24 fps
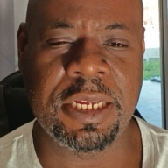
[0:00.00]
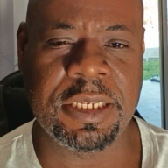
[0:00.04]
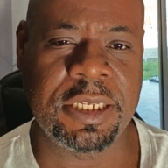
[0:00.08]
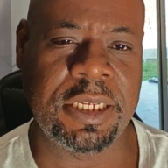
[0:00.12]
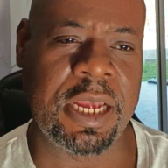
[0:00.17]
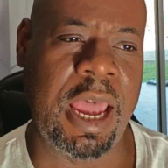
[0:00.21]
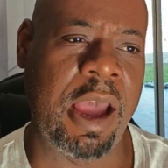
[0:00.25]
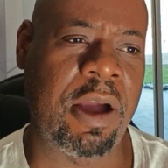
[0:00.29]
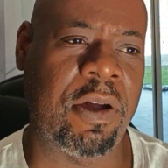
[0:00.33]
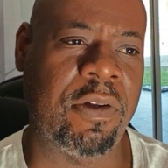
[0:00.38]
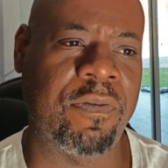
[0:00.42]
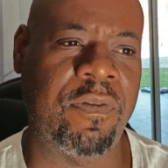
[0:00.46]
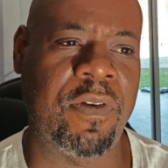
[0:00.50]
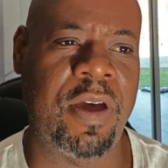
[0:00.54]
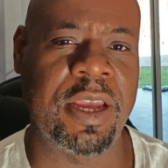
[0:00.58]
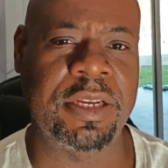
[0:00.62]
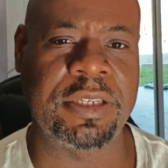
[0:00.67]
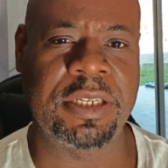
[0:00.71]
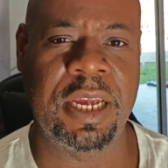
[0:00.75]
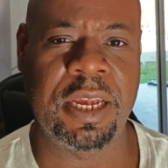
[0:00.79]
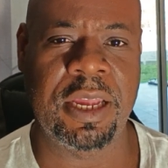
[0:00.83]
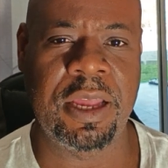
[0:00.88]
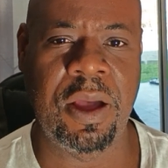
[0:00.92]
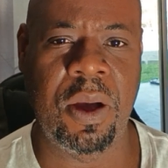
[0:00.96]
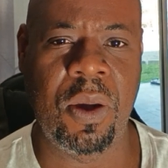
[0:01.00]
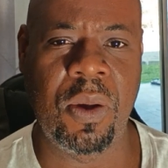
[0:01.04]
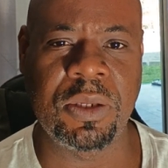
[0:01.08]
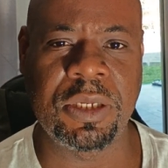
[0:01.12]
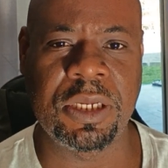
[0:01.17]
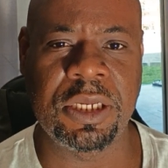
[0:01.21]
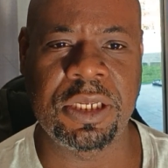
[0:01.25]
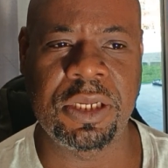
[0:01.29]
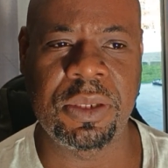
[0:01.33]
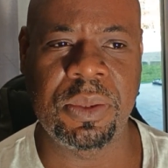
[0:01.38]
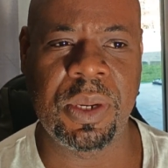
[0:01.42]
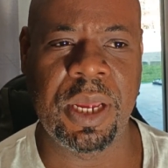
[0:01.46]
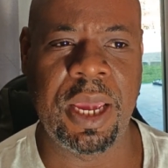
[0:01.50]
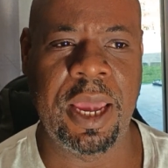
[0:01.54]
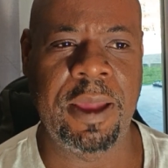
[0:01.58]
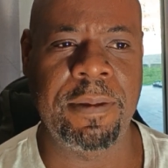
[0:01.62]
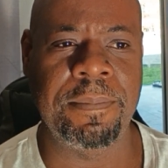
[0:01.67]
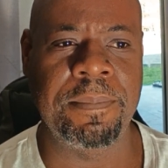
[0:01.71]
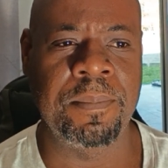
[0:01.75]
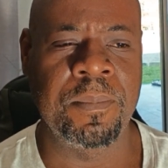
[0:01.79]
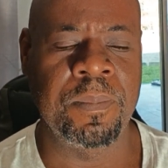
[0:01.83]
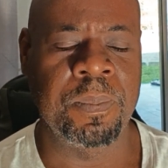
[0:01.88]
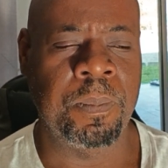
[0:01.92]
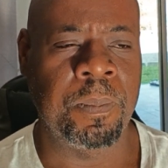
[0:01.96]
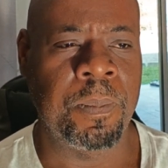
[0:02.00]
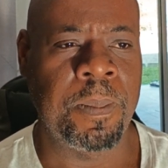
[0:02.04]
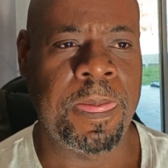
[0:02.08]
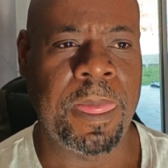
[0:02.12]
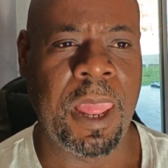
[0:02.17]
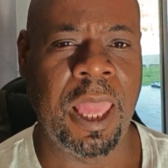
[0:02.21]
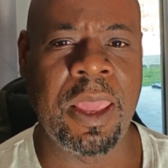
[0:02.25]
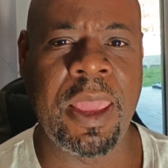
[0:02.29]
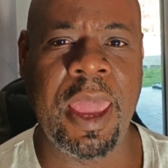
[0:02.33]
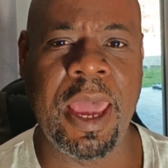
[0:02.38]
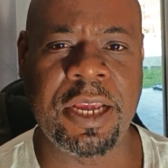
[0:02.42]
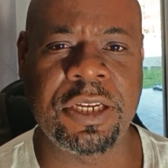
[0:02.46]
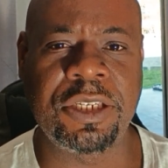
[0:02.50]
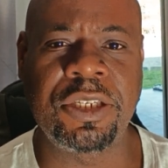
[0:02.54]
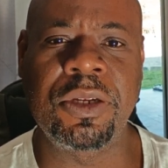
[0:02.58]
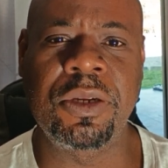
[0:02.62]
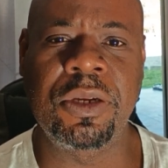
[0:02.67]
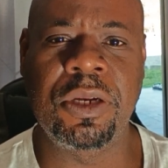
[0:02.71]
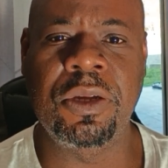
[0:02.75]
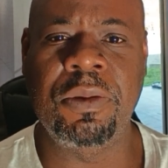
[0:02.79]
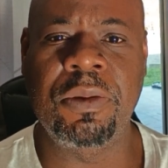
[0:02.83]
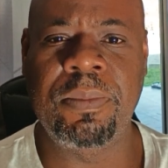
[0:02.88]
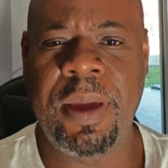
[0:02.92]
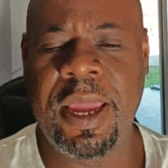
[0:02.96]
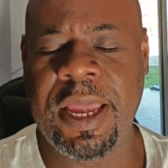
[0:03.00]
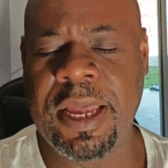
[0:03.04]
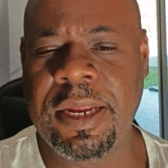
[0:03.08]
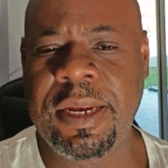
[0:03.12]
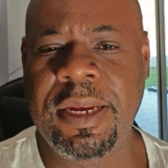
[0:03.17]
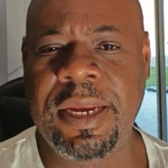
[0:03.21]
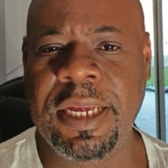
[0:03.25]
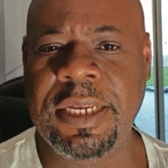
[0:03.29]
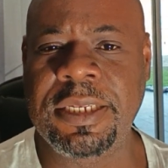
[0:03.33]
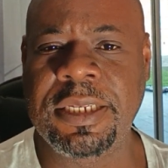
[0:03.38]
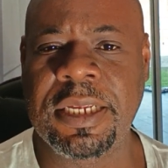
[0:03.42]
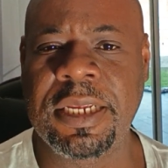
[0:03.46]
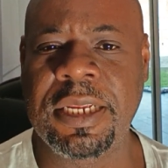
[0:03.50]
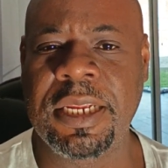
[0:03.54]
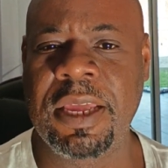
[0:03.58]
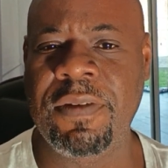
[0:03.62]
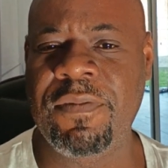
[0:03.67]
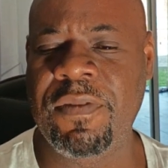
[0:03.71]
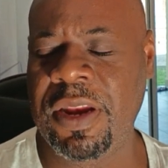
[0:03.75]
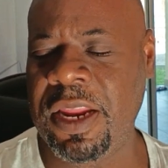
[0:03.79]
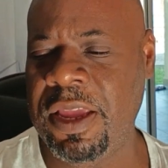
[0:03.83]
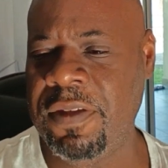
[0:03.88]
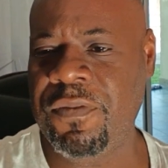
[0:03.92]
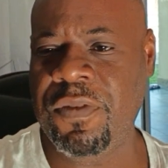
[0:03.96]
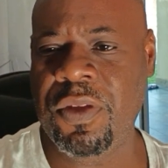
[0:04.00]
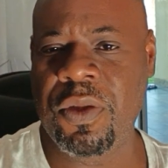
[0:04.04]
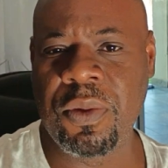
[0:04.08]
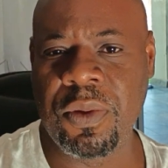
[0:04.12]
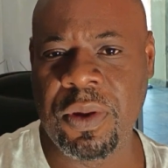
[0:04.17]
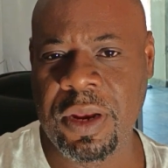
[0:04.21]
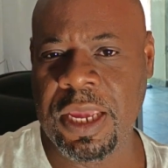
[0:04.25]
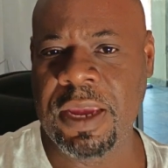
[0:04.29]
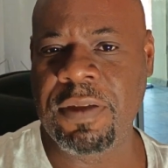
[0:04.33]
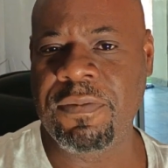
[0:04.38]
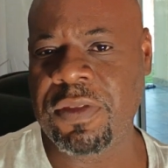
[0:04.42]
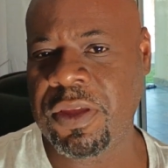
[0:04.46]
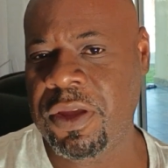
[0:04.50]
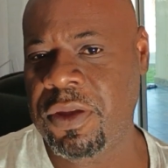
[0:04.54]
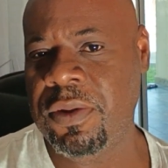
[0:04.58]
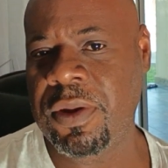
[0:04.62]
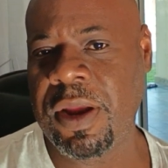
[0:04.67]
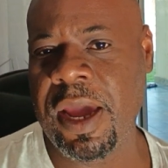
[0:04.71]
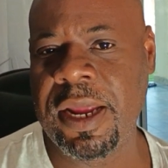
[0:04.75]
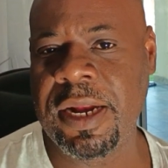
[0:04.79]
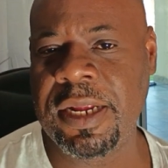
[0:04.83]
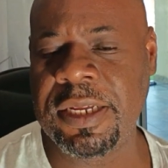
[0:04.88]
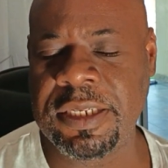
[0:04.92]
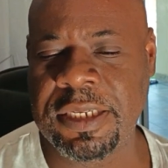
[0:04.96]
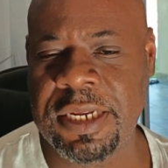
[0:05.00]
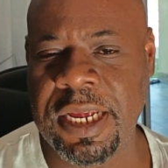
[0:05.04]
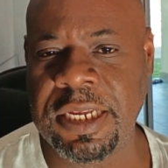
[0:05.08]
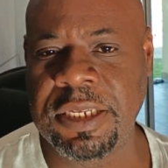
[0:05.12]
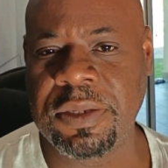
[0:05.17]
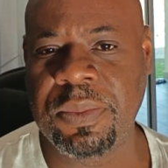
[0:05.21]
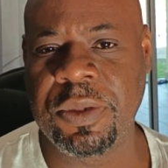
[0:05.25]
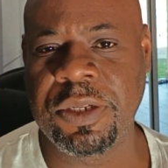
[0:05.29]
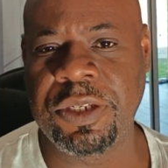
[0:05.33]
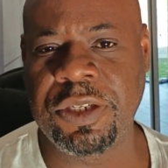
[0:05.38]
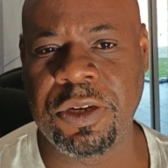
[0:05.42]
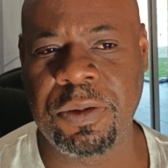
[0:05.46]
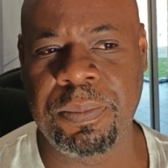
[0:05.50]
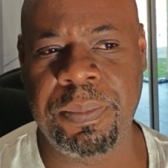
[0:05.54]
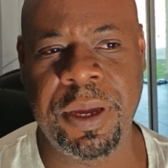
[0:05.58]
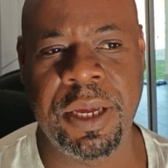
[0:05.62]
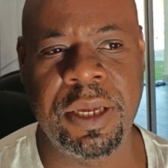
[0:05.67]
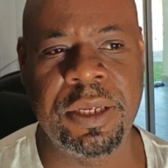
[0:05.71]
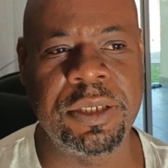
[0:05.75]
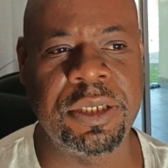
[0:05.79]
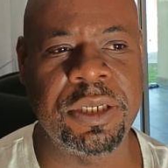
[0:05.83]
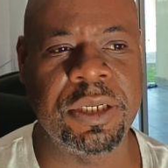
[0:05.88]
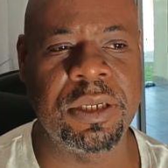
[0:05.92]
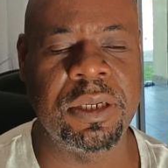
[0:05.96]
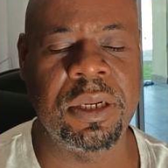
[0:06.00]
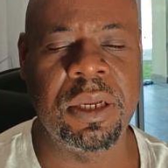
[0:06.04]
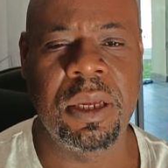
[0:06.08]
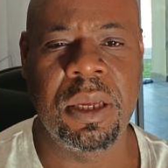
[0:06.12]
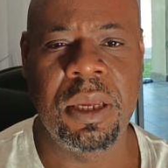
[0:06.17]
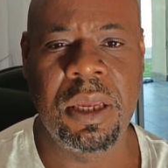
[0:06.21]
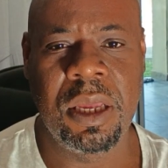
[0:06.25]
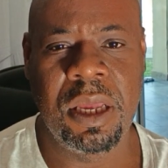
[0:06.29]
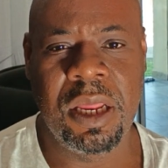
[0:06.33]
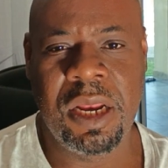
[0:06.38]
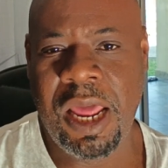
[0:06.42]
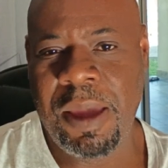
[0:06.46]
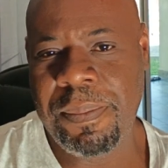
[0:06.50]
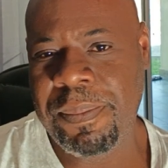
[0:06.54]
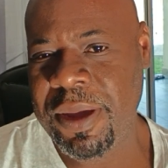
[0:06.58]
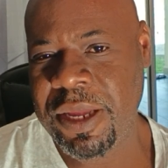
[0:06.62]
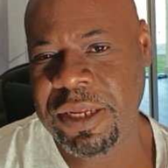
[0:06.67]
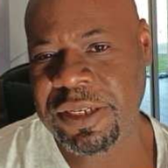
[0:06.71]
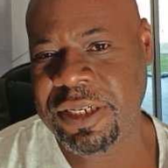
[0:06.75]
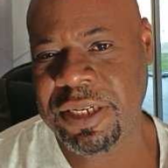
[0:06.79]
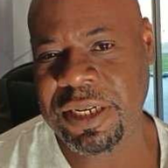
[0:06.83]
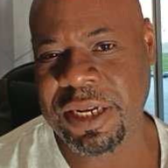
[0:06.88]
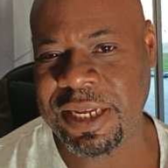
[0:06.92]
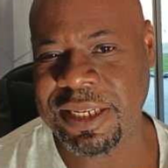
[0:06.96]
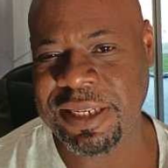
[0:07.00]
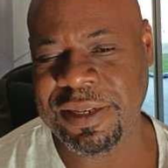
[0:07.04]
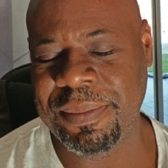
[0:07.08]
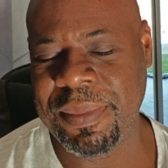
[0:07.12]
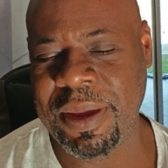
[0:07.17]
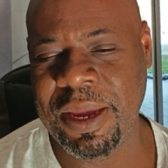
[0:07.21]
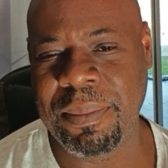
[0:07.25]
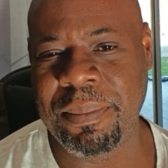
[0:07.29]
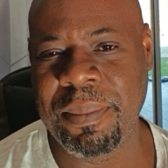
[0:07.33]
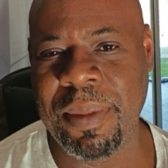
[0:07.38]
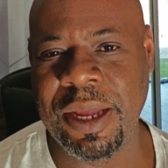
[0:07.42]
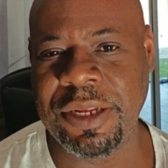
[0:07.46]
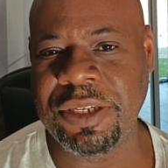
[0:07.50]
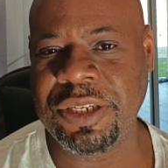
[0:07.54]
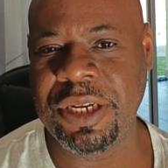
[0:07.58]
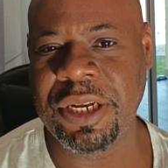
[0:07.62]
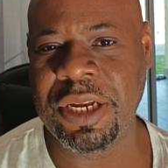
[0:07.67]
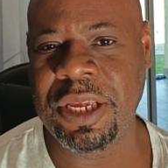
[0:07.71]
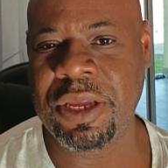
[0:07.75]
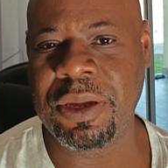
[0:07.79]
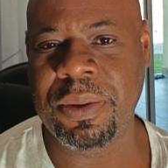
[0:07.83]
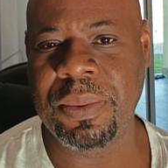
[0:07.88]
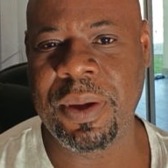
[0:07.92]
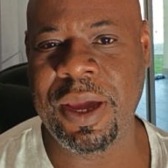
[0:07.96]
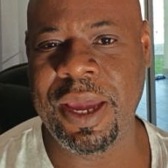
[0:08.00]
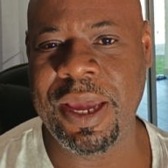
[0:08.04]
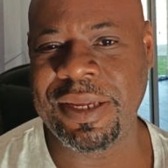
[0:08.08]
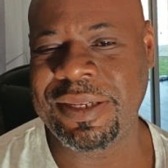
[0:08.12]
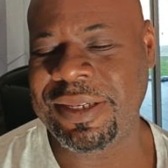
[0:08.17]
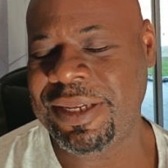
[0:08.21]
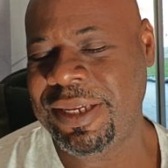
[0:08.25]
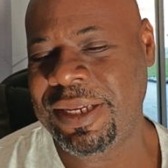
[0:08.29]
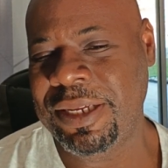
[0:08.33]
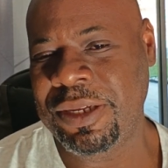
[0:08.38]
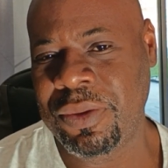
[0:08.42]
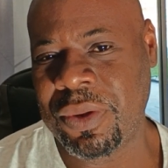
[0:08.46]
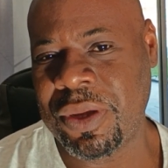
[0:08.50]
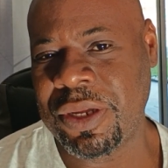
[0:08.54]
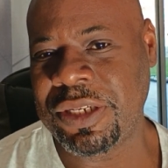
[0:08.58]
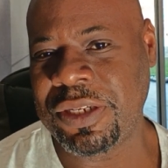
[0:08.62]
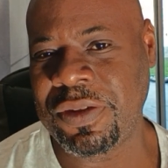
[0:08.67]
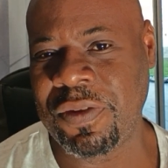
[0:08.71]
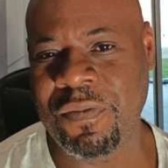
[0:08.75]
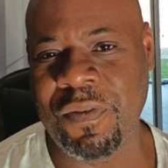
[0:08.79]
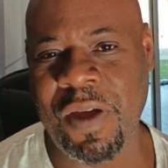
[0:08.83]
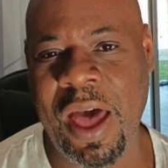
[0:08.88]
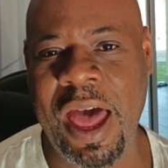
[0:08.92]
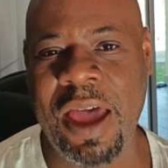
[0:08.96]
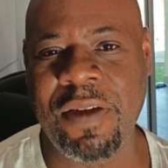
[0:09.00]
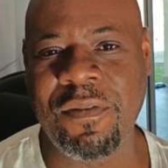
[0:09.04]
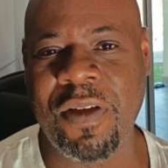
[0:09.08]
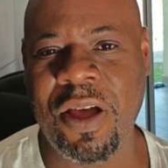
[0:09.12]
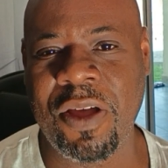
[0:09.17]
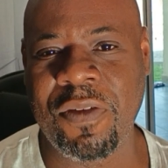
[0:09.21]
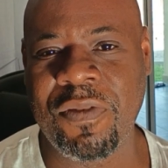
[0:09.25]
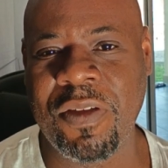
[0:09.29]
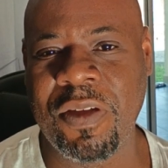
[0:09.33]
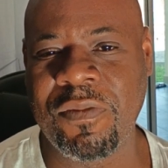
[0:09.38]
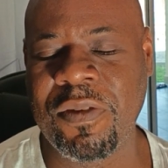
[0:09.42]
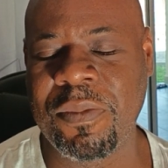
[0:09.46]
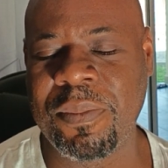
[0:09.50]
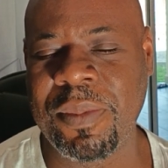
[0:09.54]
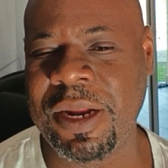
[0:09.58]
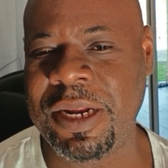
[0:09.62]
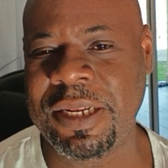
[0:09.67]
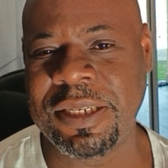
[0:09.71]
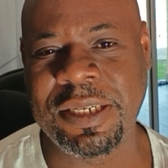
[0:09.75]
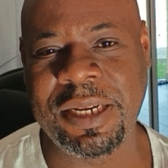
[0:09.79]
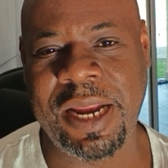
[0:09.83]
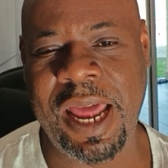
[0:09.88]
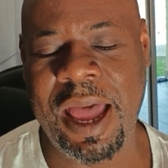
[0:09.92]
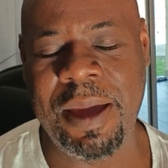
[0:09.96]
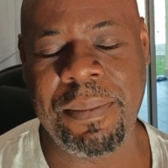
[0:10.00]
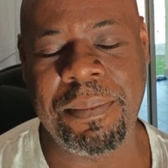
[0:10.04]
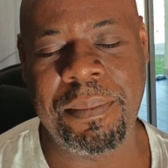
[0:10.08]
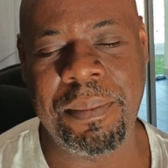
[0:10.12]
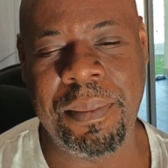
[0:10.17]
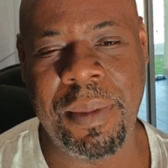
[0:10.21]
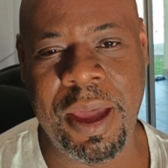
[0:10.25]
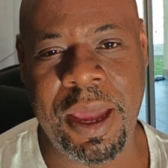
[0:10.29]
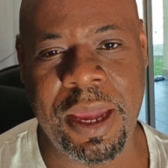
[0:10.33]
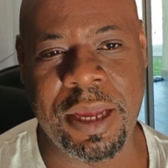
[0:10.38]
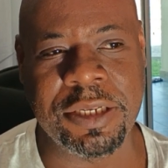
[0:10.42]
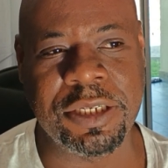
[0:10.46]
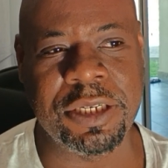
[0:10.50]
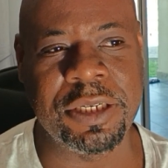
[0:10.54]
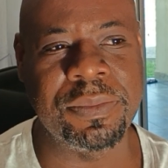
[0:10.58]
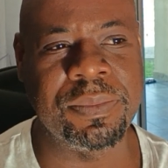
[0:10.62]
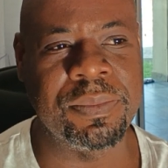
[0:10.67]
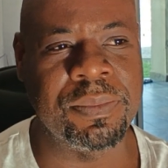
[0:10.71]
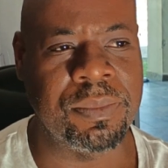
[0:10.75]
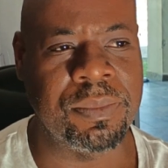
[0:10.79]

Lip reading: the sacrifice that goes into that. Yes, you do make a decent living if you leave the United States with your pension. That pension doesn't mean much in the U.S. You can survive off of it, but it's not much.